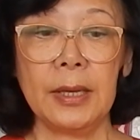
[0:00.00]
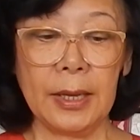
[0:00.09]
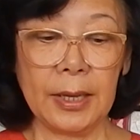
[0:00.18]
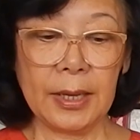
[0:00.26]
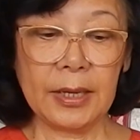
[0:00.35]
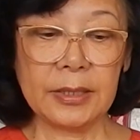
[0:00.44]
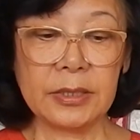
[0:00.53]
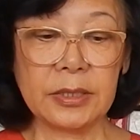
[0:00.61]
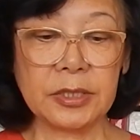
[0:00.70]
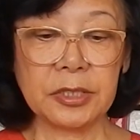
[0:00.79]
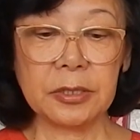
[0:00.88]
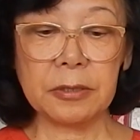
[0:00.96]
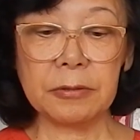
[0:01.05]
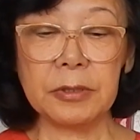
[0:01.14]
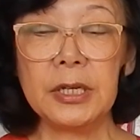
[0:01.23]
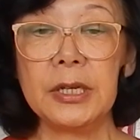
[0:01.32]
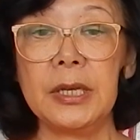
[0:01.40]
And
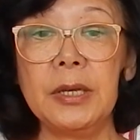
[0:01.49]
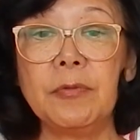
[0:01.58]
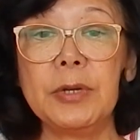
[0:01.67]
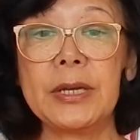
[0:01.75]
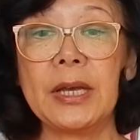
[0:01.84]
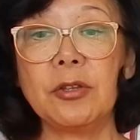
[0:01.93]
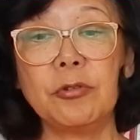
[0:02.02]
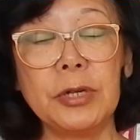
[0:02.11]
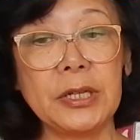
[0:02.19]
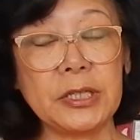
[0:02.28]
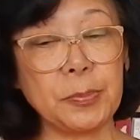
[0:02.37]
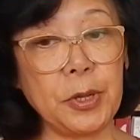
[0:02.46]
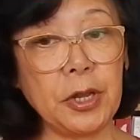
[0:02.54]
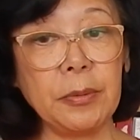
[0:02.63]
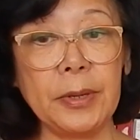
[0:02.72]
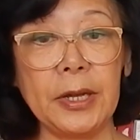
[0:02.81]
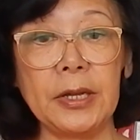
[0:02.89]
so if we can do an
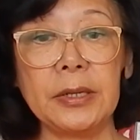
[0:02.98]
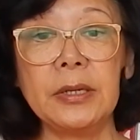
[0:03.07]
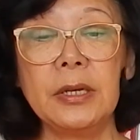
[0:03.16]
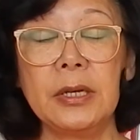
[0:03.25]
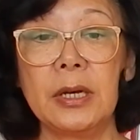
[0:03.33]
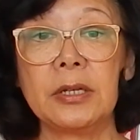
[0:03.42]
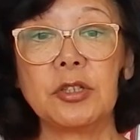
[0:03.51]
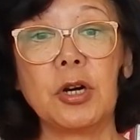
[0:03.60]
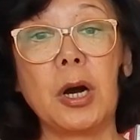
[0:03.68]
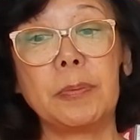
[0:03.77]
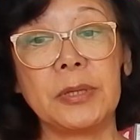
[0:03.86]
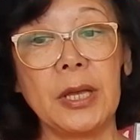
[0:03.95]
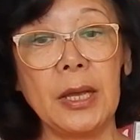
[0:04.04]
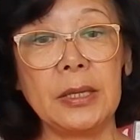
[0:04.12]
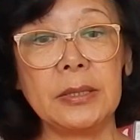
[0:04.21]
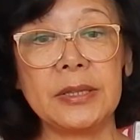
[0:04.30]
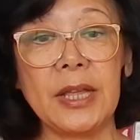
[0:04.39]
experiment to
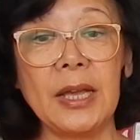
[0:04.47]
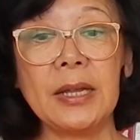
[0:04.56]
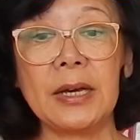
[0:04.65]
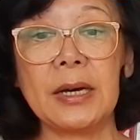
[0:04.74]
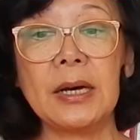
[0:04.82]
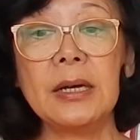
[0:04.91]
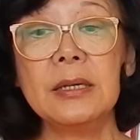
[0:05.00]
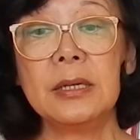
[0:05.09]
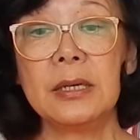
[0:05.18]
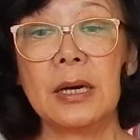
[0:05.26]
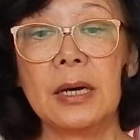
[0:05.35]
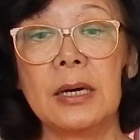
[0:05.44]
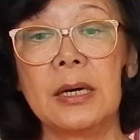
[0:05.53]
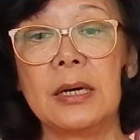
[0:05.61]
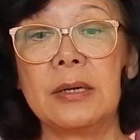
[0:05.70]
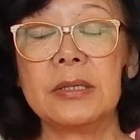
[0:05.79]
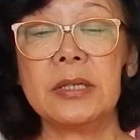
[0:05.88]
obtain data
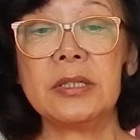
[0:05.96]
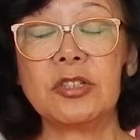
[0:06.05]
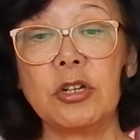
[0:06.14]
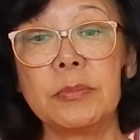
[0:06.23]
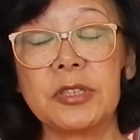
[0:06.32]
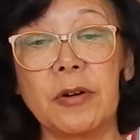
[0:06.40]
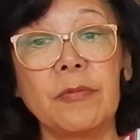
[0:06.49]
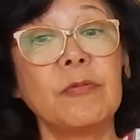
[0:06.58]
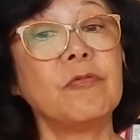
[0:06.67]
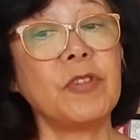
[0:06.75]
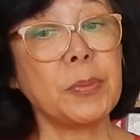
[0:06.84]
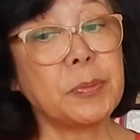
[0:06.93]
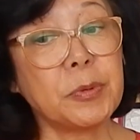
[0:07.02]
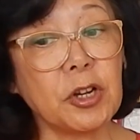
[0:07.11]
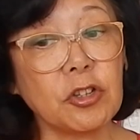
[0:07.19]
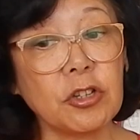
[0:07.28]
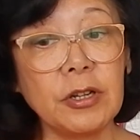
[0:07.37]
in terms of vapor
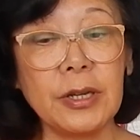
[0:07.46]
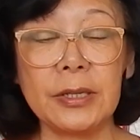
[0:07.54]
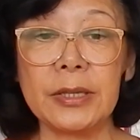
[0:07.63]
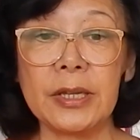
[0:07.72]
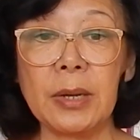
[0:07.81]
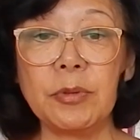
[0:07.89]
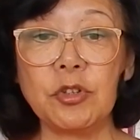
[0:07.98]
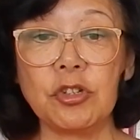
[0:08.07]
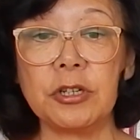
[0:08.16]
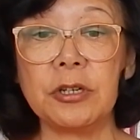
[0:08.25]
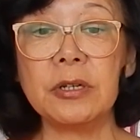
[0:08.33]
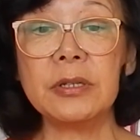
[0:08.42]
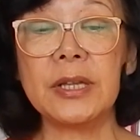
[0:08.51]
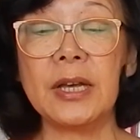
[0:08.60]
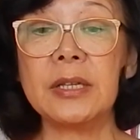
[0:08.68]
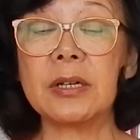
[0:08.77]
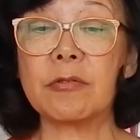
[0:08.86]
pressure and temperature,
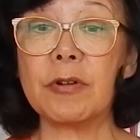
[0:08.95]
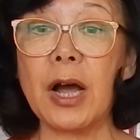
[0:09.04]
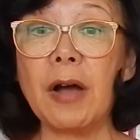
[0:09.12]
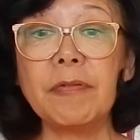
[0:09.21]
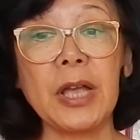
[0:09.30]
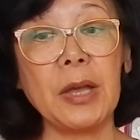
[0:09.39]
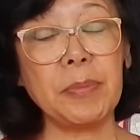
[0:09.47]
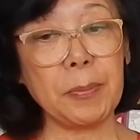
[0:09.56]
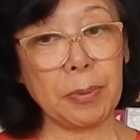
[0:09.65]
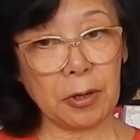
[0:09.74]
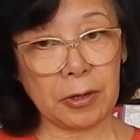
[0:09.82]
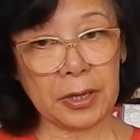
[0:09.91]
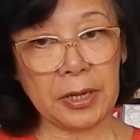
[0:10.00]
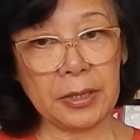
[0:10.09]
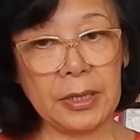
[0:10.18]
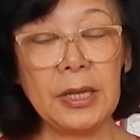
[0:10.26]
then a graph can be plotted,